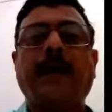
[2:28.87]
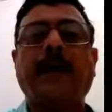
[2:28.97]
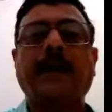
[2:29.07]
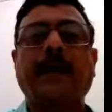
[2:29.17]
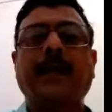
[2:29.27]

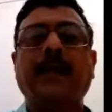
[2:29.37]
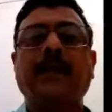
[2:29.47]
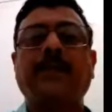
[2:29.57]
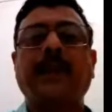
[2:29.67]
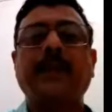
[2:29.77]
Market
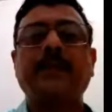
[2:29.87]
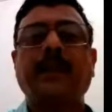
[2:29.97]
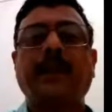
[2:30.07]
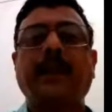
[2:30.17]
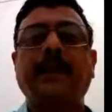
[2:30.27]
price
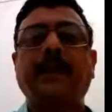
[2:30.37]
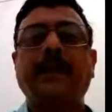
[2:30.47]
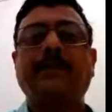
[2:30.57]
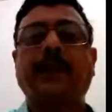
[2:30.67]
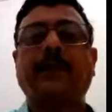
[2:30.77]
and
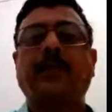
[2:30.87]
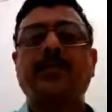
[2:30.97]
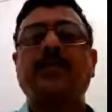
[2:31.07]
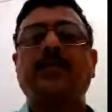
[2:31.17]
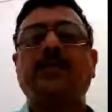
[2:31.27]
the
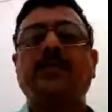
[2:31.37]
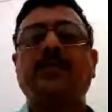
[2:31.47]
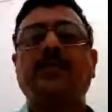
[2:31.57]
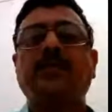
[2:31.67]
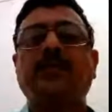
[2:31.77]
factor cost.
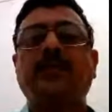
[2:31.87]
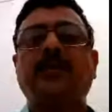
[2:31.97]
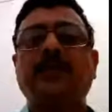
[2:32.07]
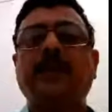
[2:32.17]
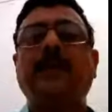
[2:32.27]

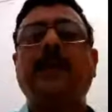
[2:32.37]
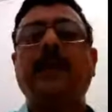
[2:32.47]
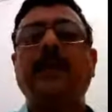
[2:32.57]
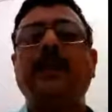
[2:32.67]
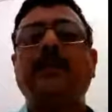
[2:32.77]

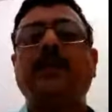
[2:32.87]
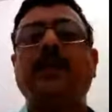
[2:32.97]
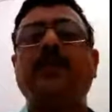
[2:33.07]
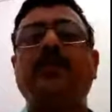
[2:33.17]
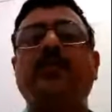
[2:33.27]

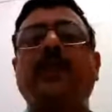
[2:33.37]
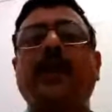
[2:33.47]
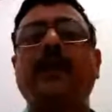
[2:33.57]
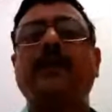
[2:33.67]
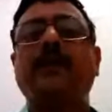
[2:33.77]
Similarly,
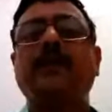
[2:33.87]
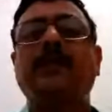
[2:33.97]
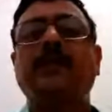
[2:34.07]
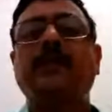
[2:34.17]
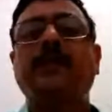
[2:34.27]
when you
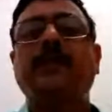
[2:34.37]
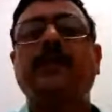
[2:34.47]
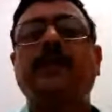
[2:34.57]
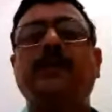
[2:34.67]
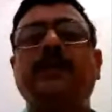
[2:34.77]
look at
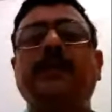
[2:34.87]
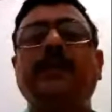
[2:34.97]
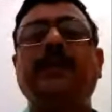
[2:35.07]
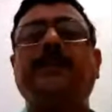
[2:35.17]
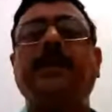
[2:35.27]

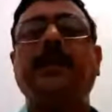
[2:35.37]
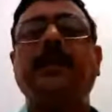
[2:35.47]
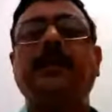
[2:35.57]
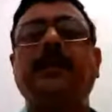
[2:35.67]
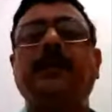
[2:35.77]

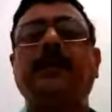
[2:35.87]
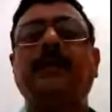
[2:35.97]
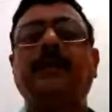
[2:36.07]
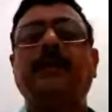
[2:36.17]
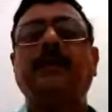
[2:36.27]

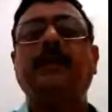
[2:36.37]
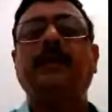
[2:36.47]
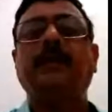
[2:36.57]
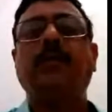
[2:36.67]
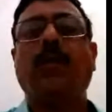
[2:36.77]
GDP
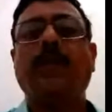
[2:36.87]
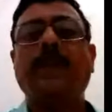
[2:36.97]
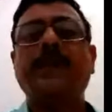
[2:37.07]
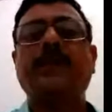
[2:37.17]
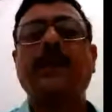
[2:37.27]

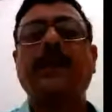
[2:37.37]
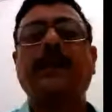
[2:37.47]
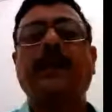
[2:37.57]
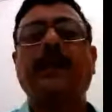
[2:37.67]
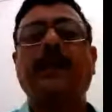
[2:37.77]

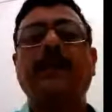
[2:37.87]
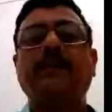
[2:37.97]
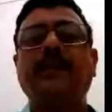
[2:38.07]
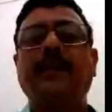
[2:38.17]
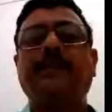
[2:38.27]
domestic,
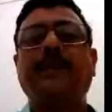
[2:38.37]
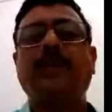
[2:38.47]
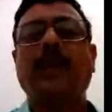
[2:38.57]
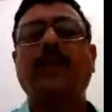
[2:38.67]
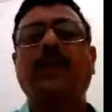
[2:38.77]

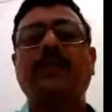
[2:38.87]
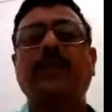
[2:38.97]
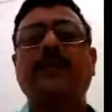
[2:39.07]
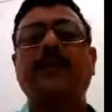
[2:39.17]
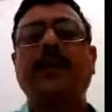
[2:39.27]
GDP
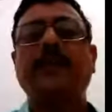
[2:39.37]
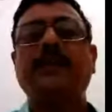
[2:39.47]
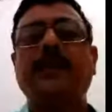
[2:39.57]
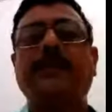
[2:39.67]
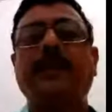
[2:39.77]
one
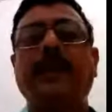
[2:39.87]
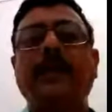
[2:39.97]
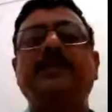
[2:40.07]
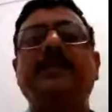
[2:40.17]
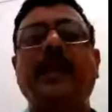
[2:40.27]
concept is the
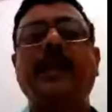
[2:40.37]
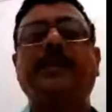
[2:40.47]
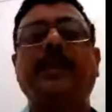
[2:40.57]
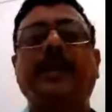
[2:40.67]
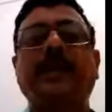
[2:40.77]
GDP and
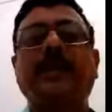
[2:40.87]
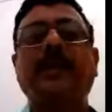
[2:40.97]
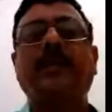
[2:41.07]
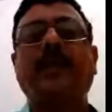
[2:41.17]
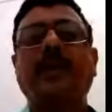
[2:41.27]

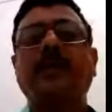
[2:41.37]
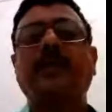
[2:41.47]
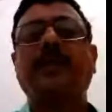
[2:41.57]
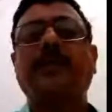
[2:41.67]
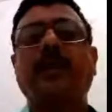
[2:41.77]
GNP.
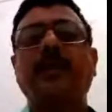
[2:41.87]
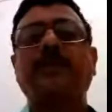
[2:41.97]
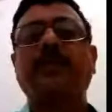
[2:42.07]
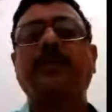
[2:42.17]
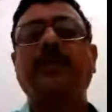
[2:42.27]
What is the
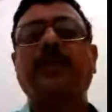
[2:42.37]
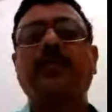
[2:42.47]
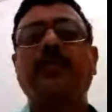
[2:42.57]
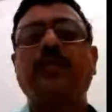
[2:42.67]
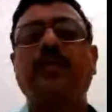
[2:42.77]
difference
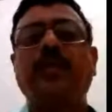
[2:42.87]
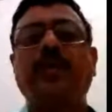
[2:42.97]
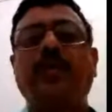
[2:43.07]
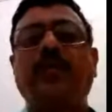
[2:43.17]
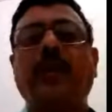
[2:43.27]
between the
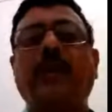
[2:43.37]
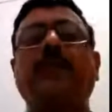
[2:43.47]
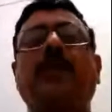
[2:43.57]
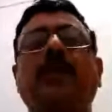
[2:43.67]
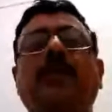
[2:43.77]
two? We